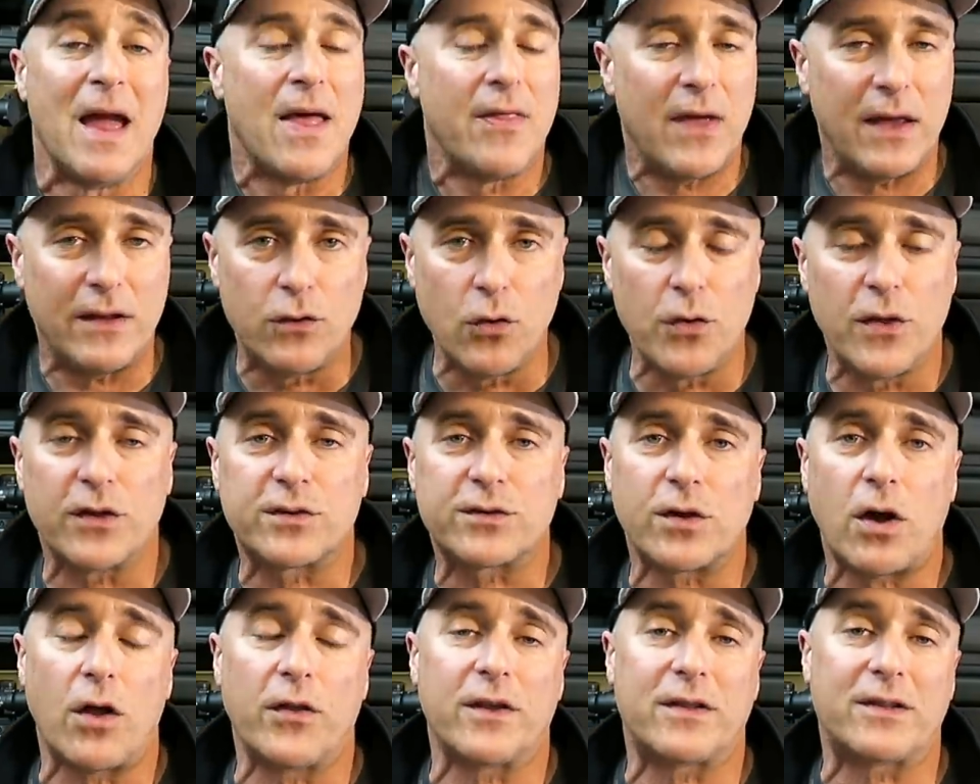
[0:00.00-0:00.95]
They do this
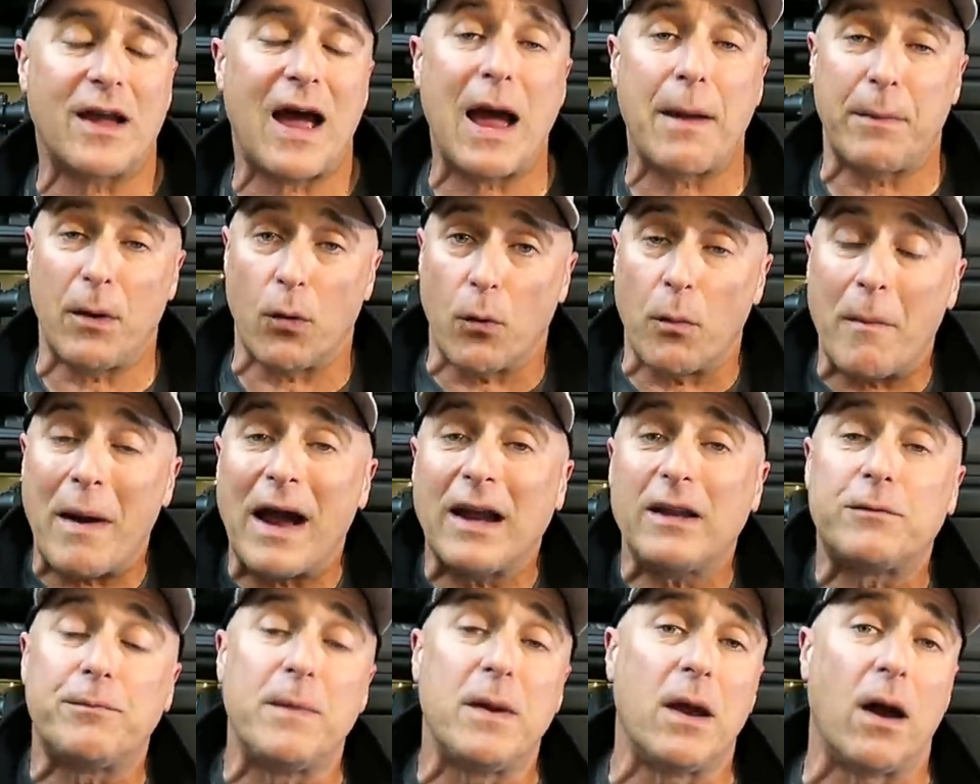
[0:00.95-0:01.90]
all the time. It
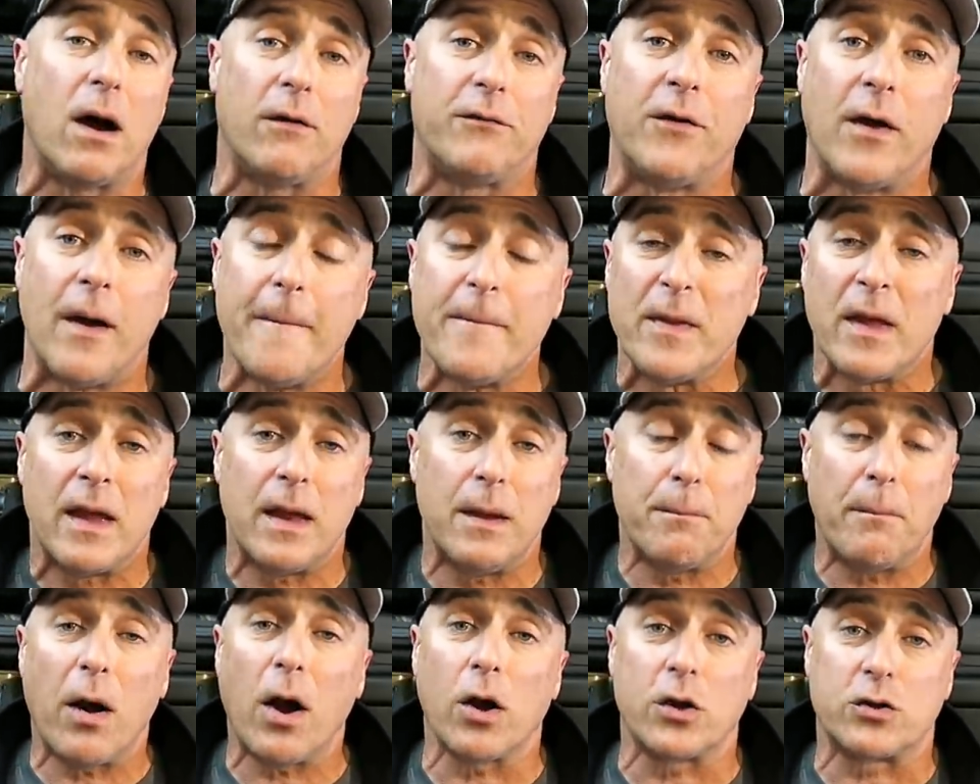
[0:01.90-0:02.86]
reminds me of
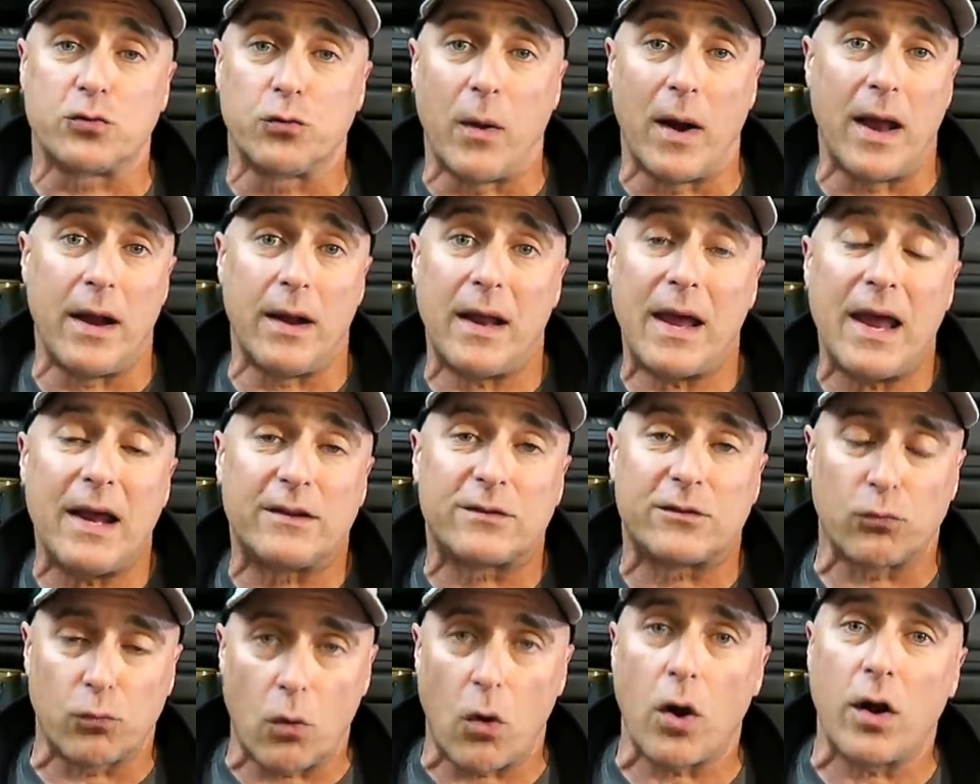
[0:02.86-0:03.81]
in March when a
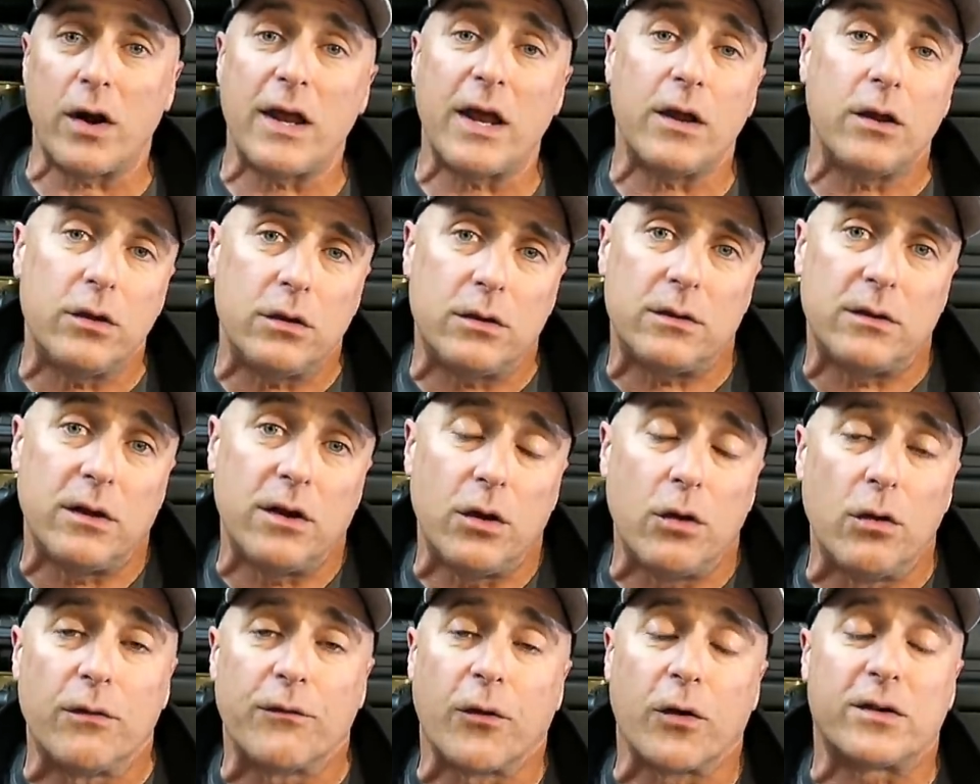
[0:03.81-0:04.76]
sorority, the
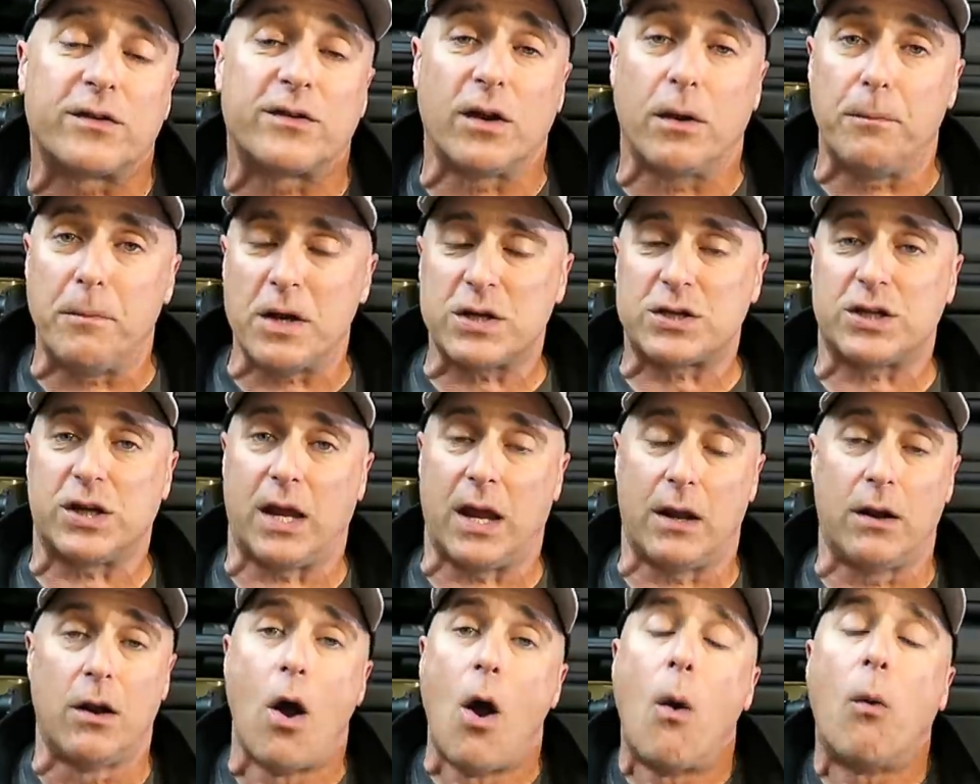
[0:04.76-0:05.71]
University of
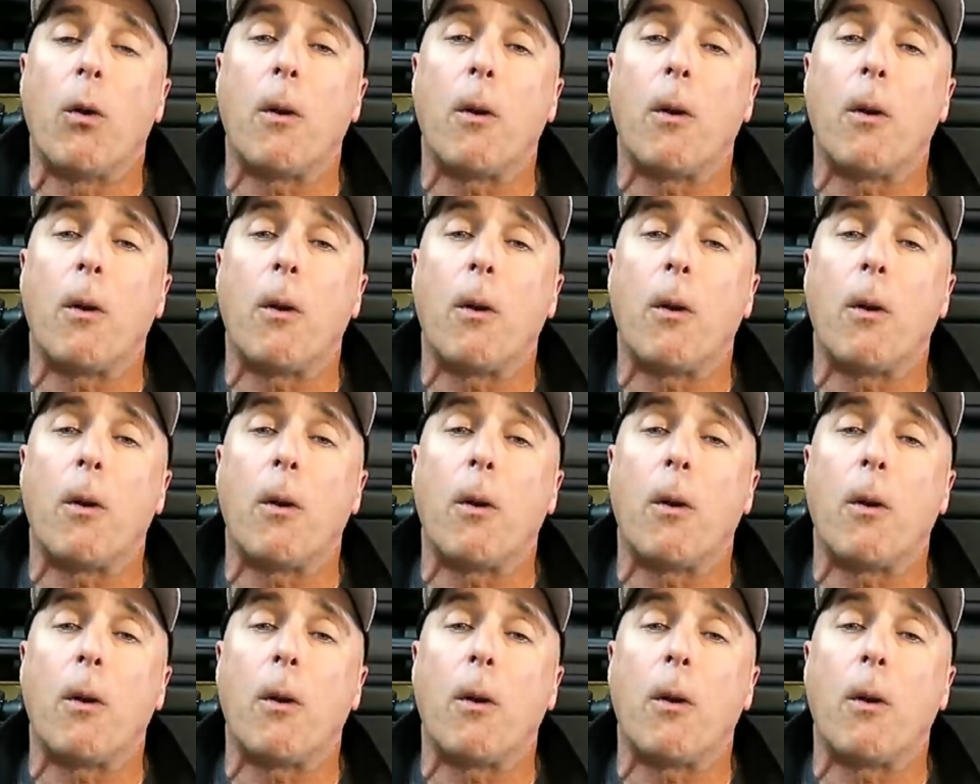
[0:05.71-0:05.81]
Michigan,